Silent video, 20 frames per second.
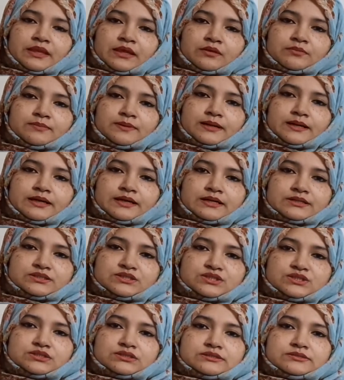But
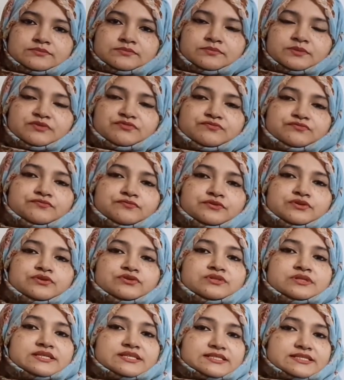before
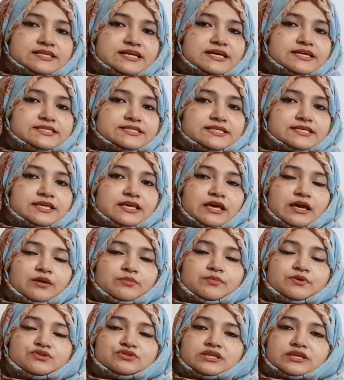discussing
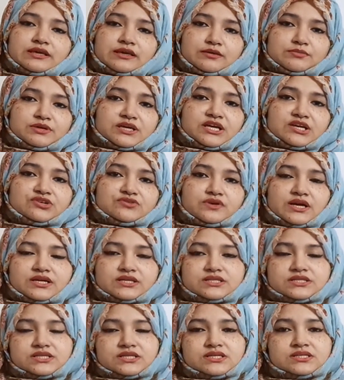about the chemical
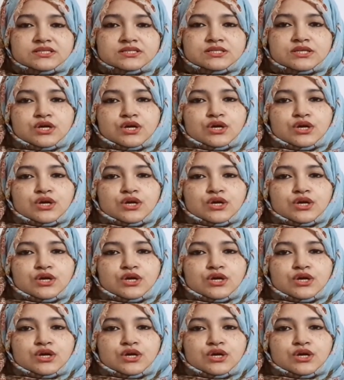reactions,